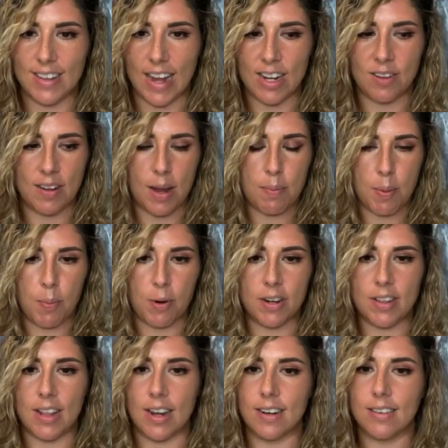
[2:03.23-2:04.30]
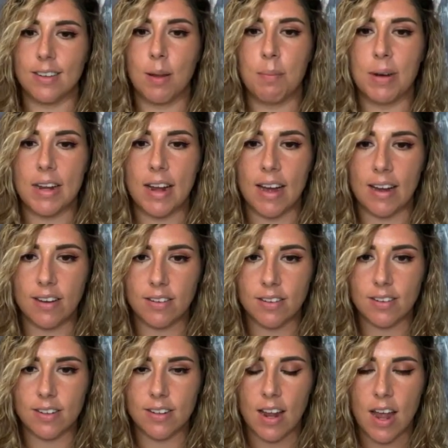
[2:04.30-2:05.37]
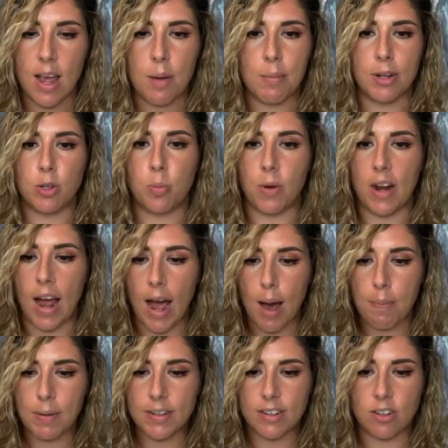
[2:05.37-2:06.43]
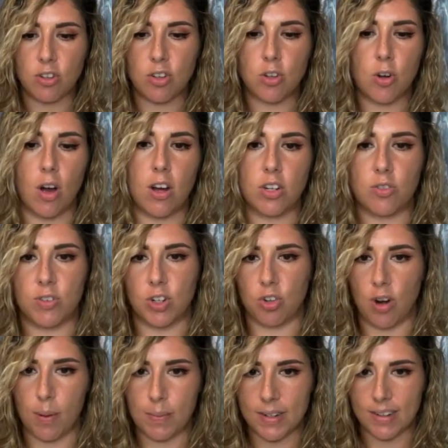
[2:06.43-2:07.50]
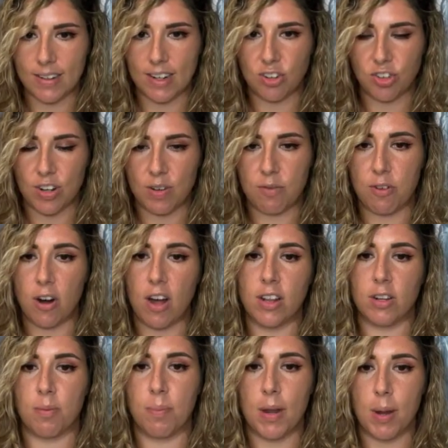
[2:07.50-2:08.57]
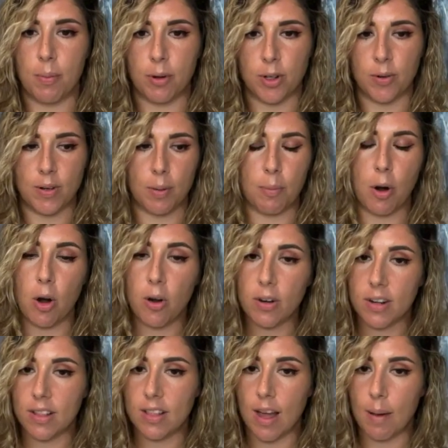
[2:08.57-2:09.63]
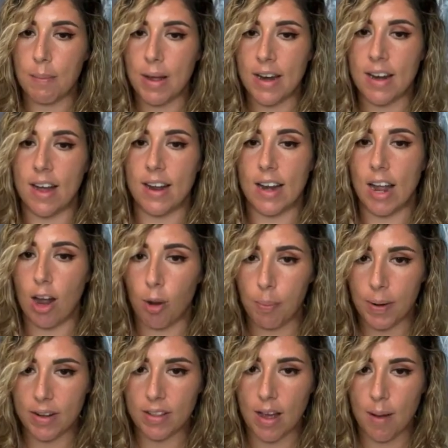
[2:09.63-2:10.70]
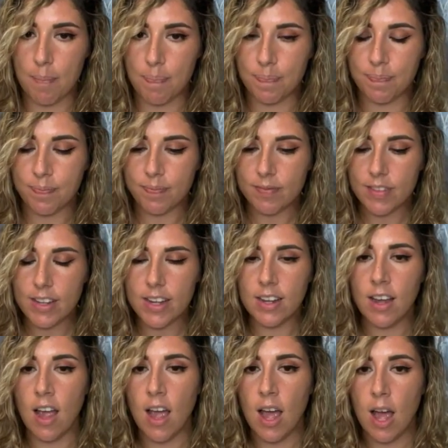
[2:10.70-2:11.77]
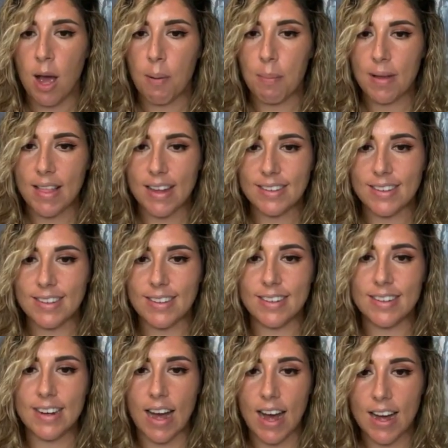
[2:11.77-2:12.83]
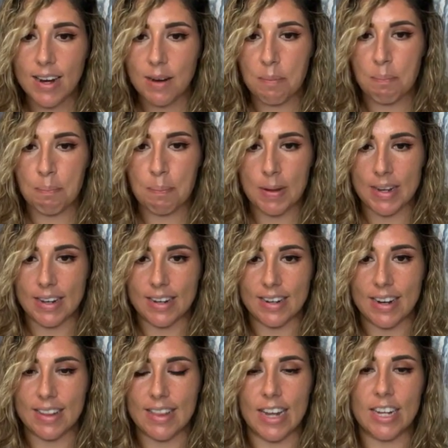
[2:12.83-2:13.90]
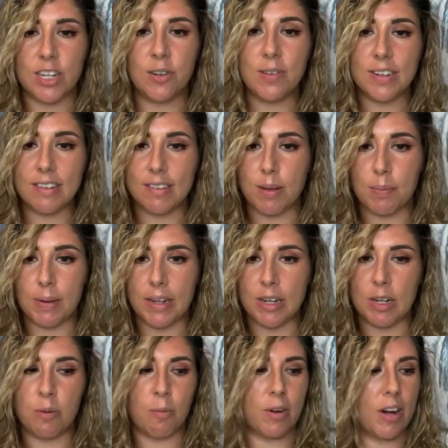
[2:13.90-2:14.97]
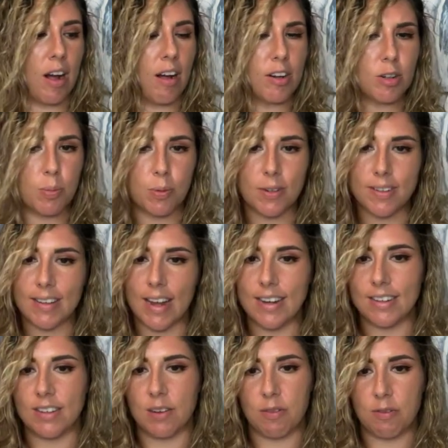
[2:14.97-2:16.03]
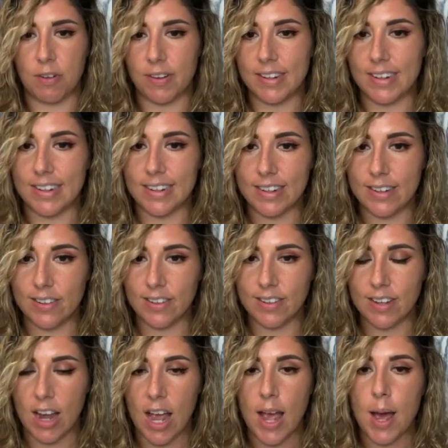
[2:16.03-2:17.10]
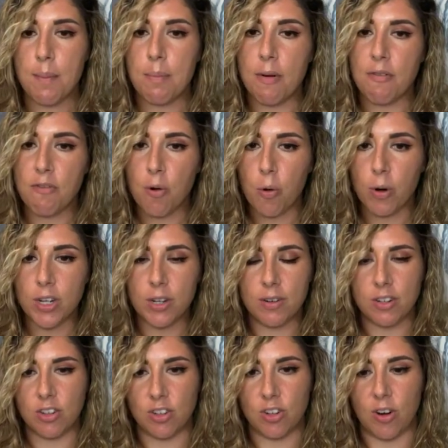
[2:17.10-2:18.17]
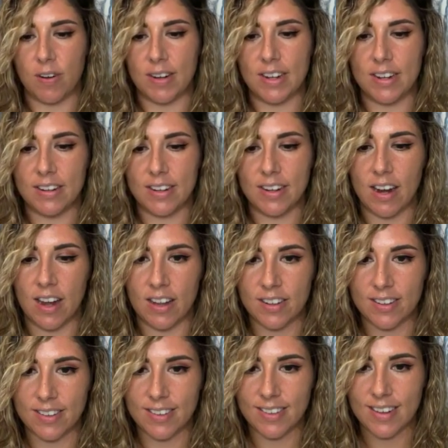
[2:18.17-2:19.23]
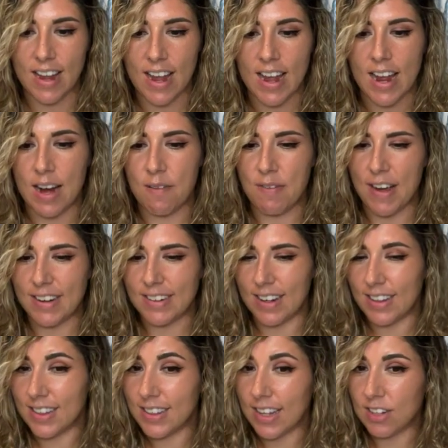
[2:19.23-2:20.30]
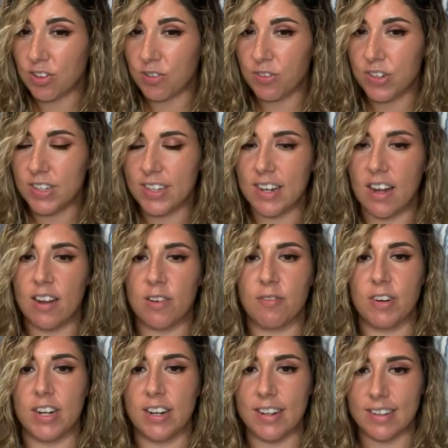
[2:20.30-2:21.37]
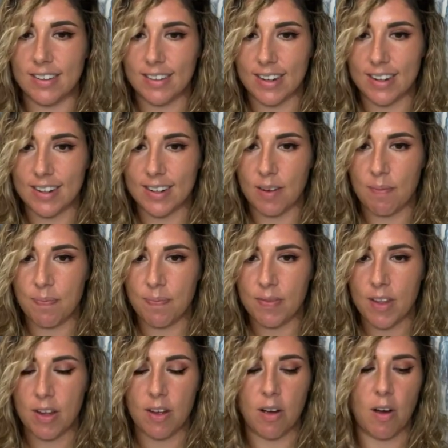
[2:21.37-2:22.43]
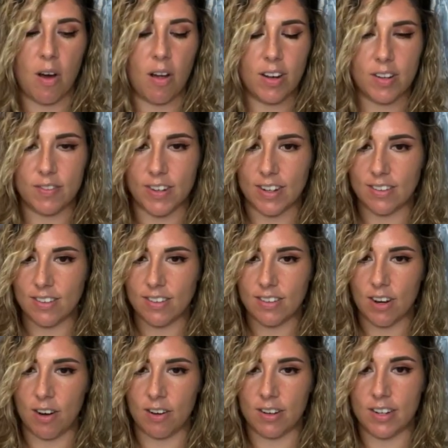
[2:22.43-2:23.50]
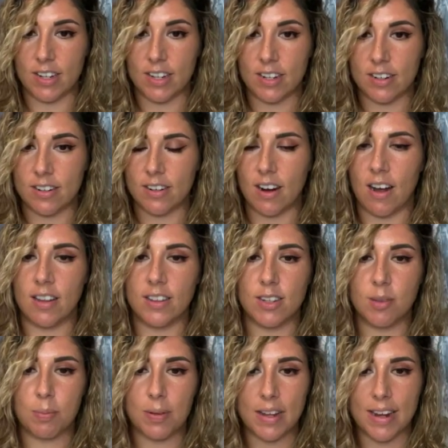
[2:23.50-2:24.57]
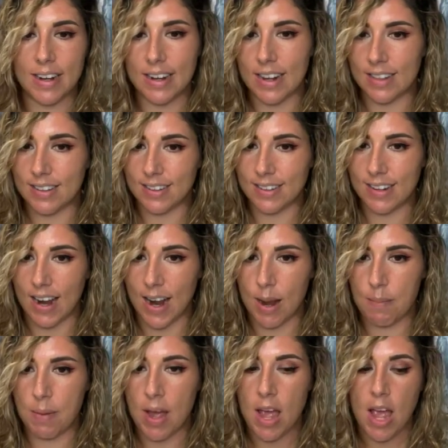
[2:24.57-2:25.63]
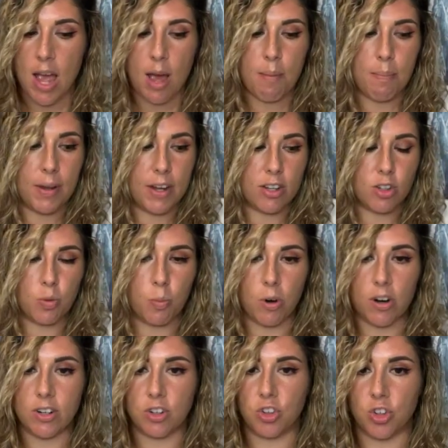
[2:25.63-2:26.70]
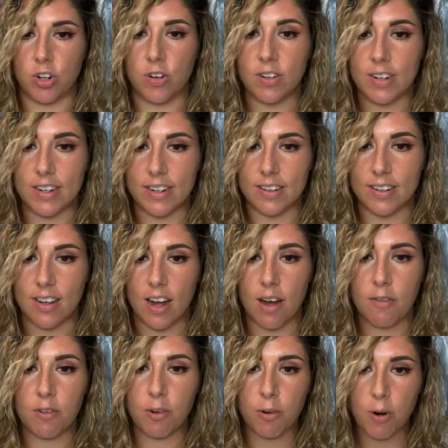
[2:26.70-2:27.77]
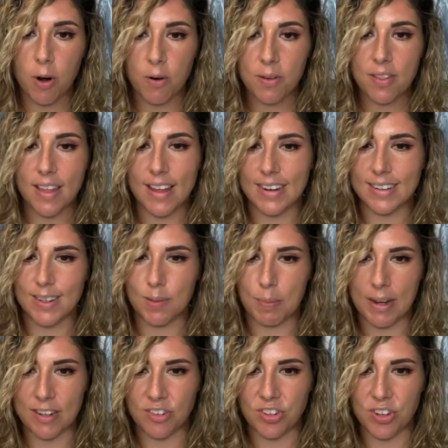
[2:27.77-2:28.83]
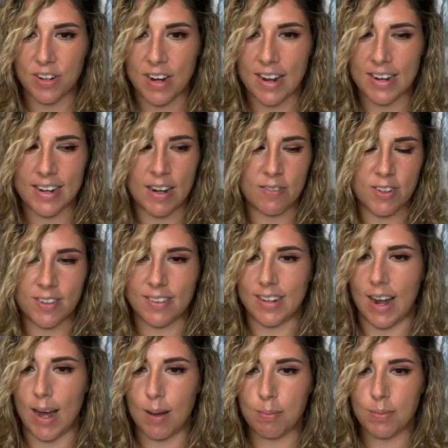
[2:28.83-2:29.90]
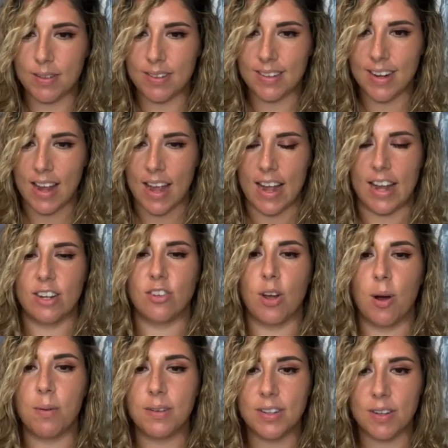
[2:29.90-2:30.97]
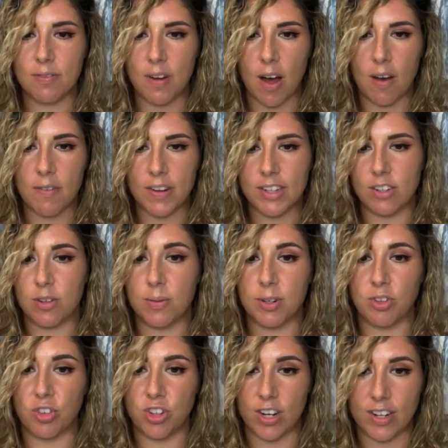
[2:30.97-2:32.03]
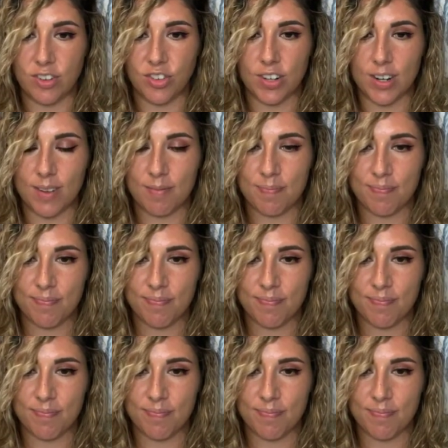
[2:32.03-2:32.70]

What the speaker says: that. You can't be putting that on somebody else, because what happens is you cause re-traumatization for other people. You end up hurting them and not helping them. But that does not mean that you need to be 100% fully healed before you can start healing others. In fact, I think that's really unrealistic. All of us are here on this plane at this time because we're on a journey of growth and expansion, and it never stops. It's always evolving, it's always changing.